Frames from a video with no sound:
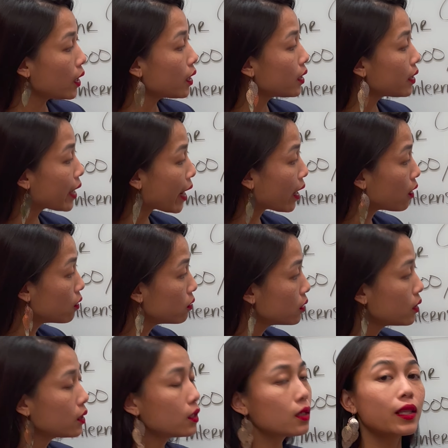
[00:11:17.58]
Now,
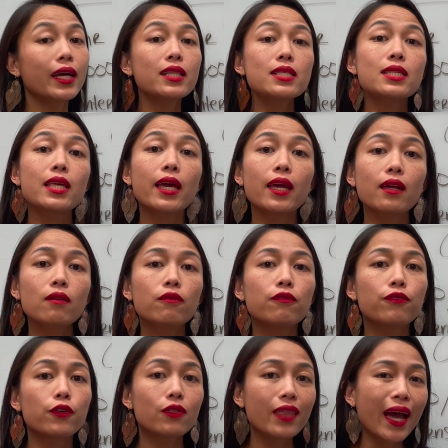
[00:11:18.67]
let's say
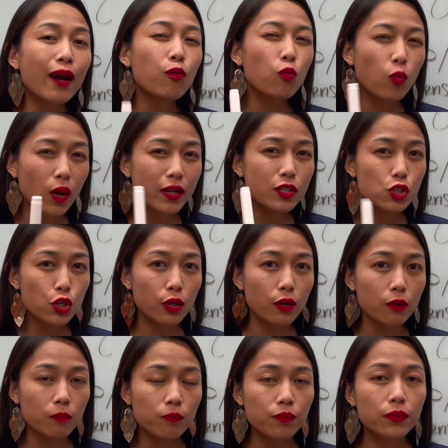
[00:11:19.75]
for that one
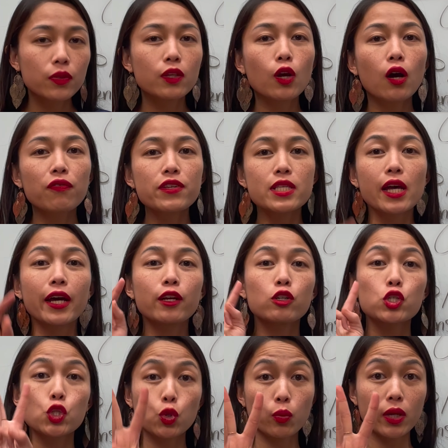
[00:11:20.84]
term, the office
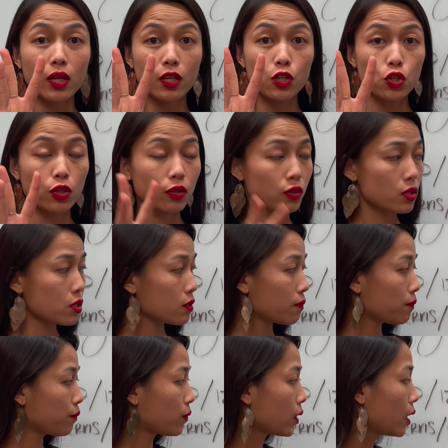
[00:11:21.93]
hires 3 interns.
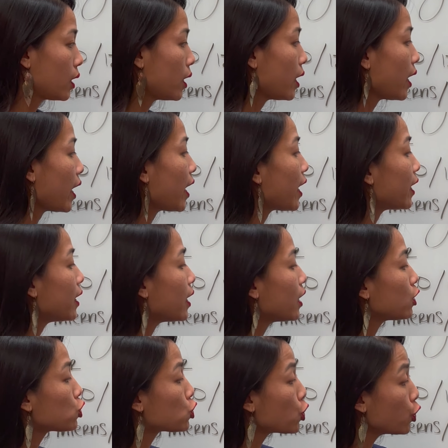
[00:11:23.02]
And
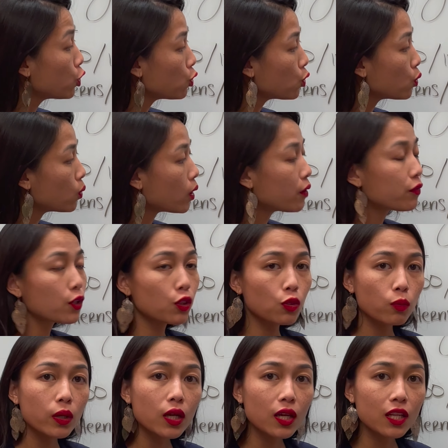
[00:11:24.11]
2 of the
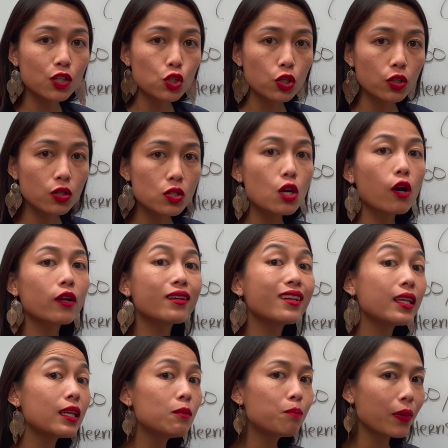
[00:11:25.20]
3 interns are
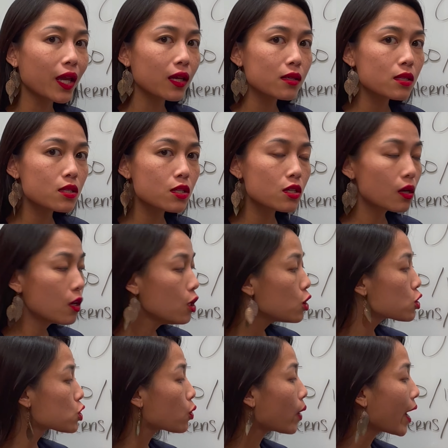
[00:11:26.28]
need-based.
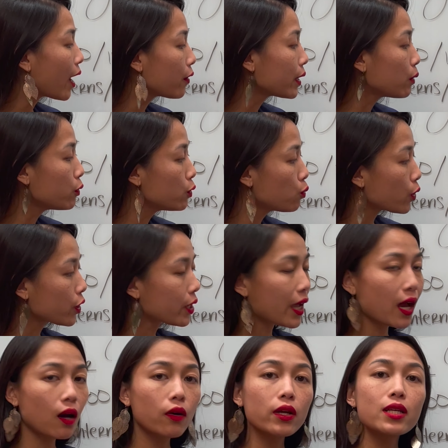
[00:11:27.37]
So how that would work
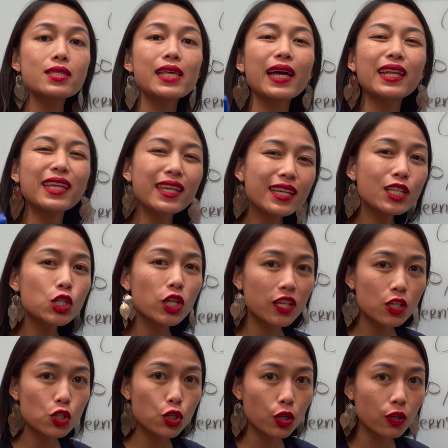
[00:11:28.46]
out is that each
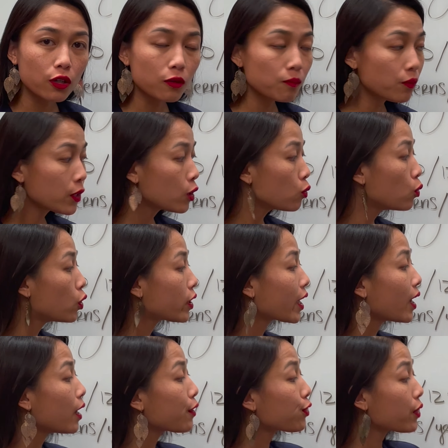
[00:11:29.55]
intern will get
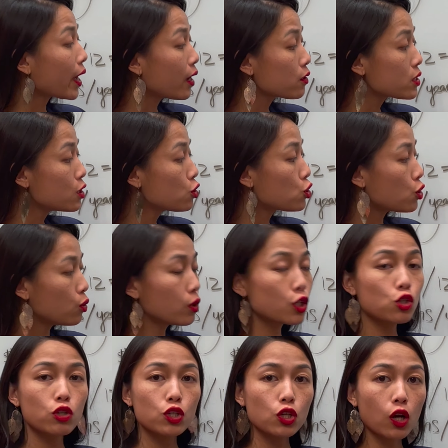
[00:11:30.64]

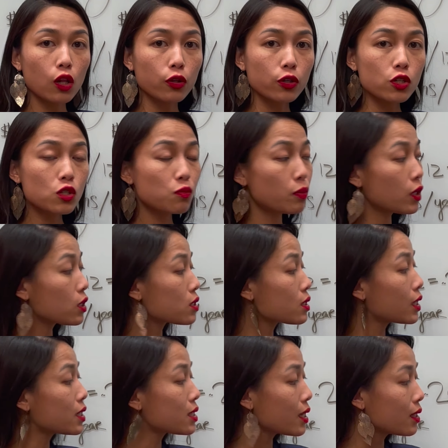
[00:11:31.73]
$1,200, because
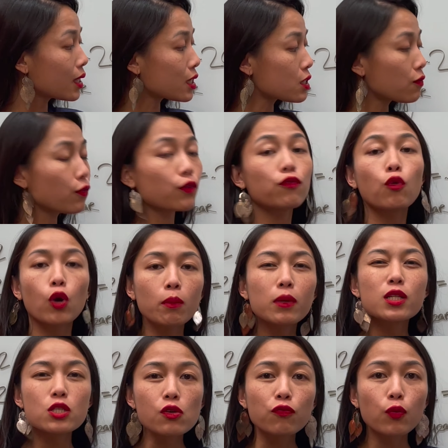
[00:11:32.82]
let's say that's for 4
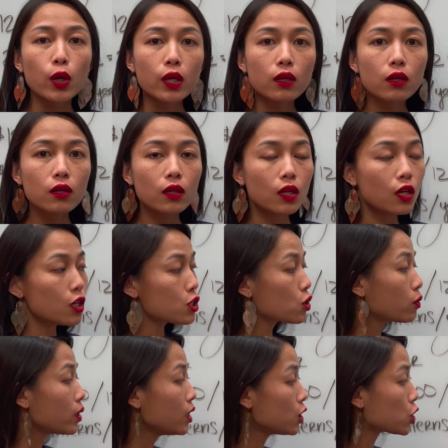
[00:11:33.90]
months of work.
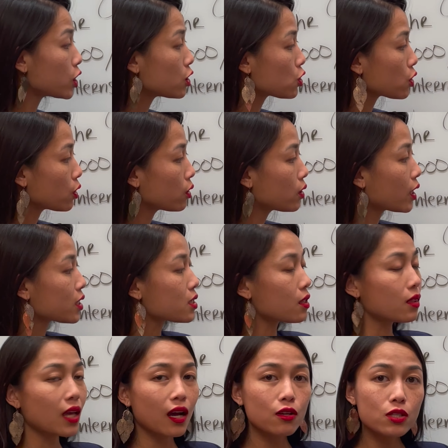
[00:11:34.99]
So each intern gets
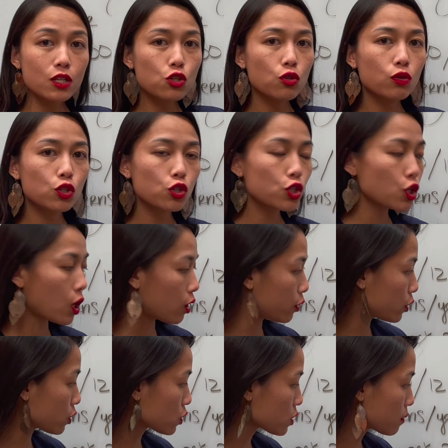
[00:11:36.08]

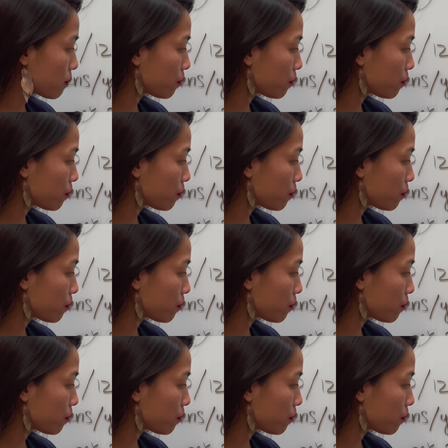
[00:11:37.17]
$1,200,